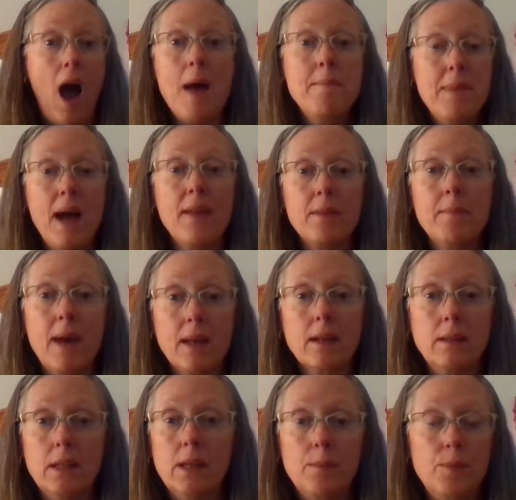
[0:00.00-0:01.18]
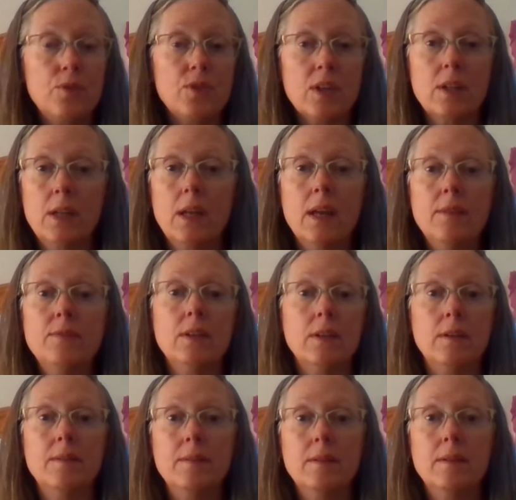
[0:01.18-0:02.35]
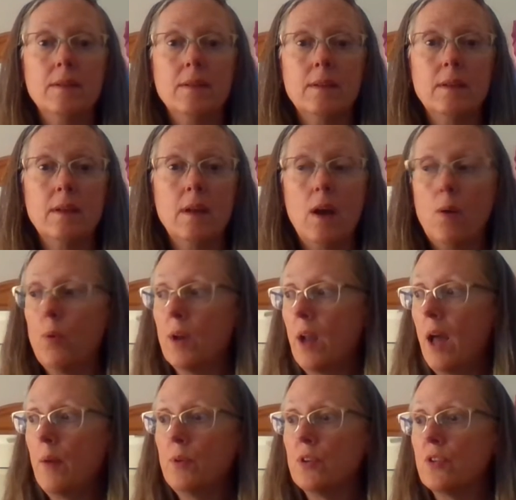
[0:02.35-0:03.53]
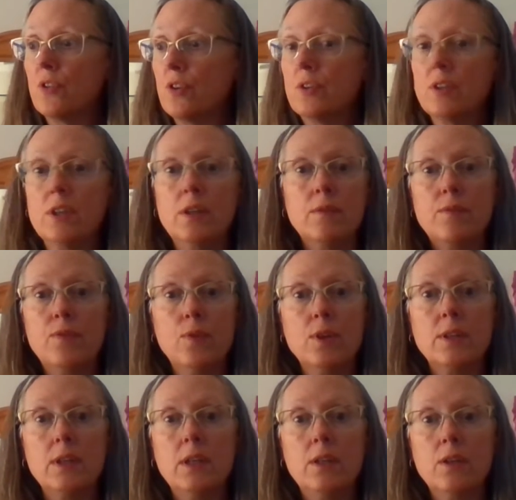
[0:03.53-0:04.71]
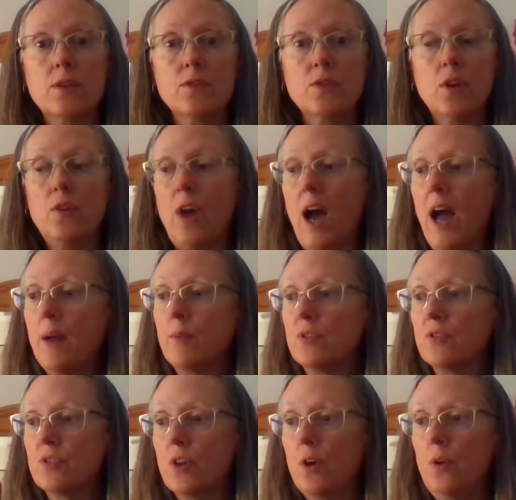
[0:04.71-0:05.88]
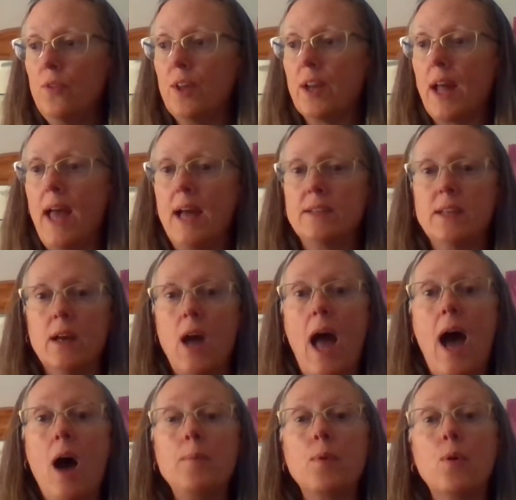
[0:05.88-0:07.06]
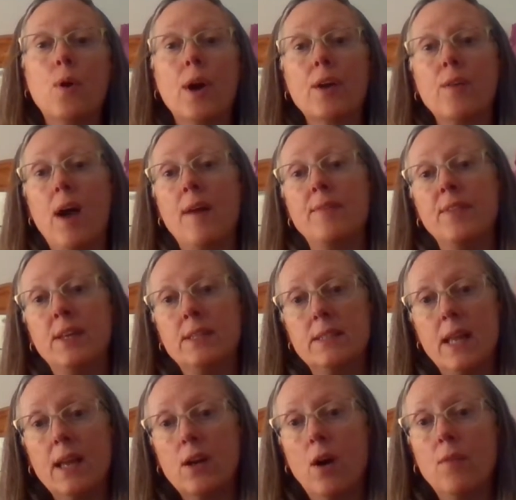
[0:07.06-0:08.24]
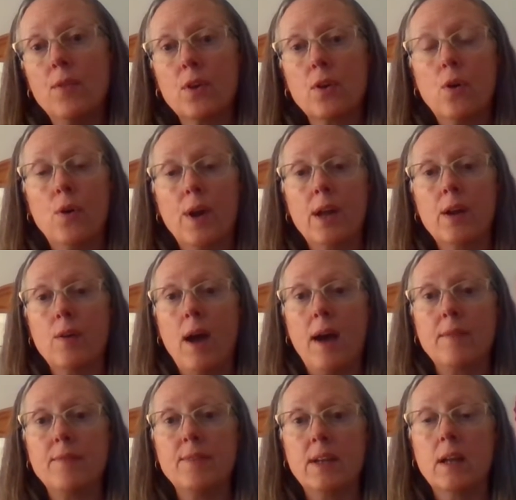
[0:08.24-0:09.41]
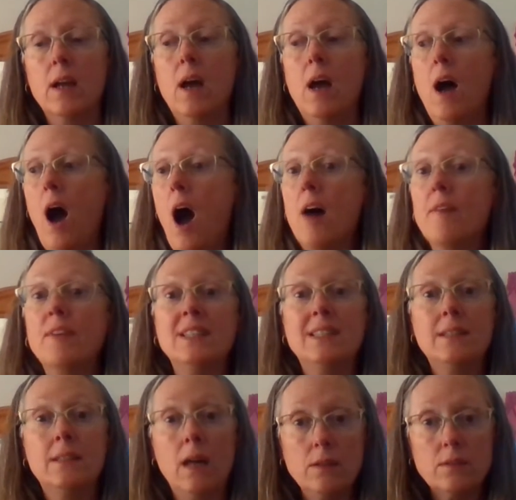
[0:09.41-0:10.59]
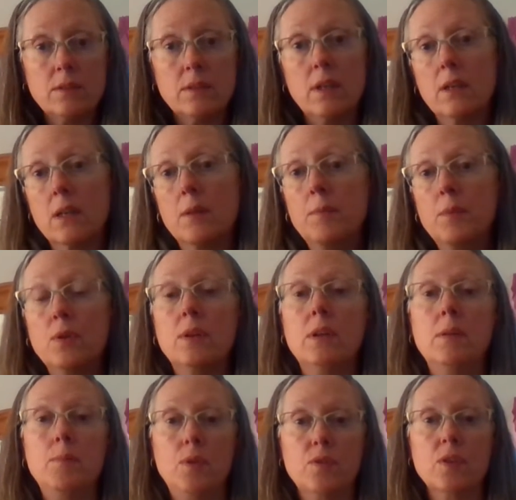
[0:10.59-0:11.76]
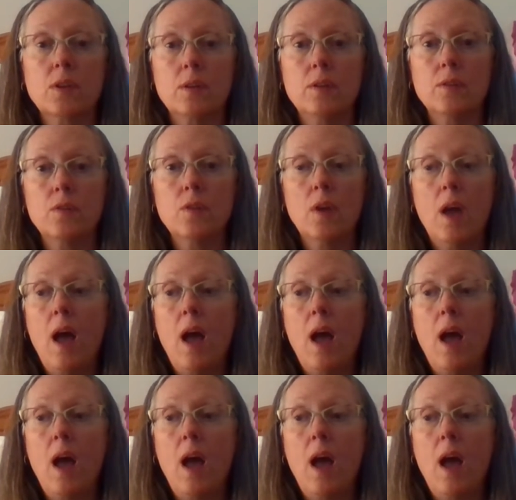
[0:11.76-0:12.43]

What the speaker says: I'm mathematically and musically gifted. When I was 13 and 14 years old, I was told that I had to help choreograph and then take over the choreographing of adults in community musicals.